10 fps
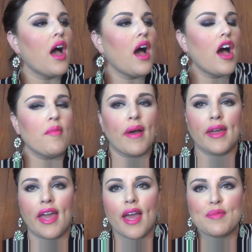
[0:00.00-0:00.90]

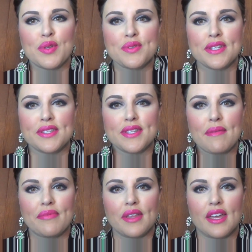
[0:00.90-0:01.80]
I am using
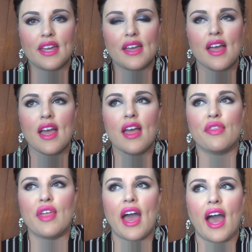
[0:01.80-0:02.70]
something
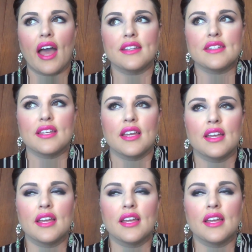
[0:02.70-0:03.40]
that